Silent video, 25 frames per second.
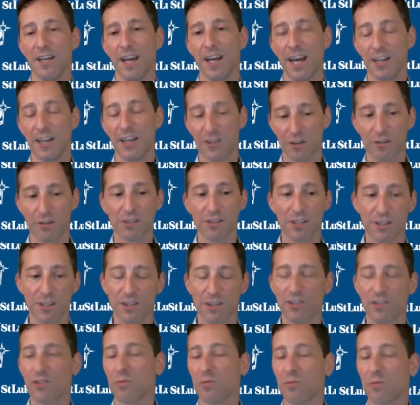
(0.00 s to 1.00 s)
enter into
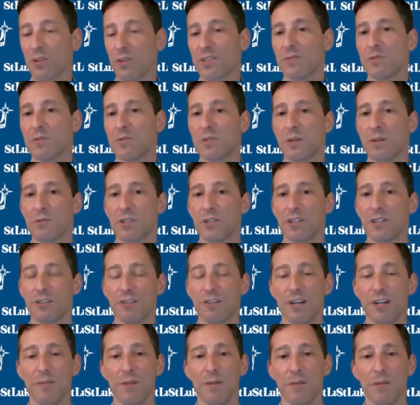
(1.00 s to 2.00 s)
this smart subscription
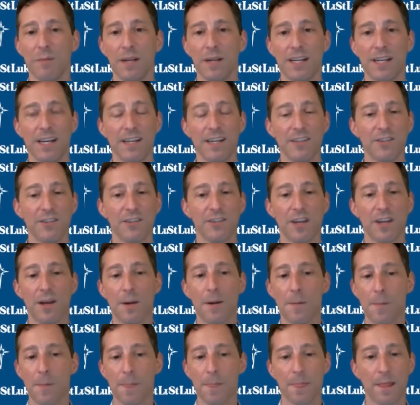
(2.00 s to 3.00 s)
agreement, because
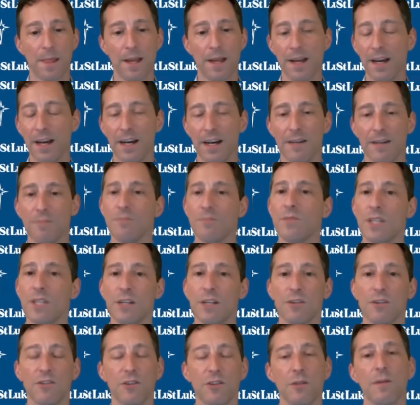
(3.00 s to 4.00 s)

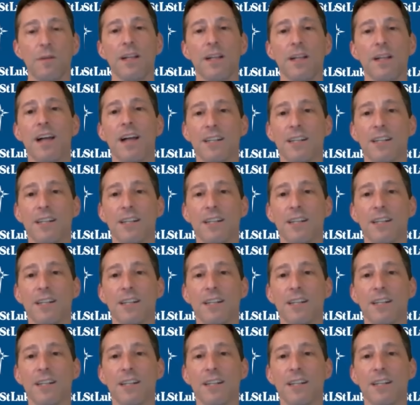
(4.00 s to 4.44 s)
there's going to be a lot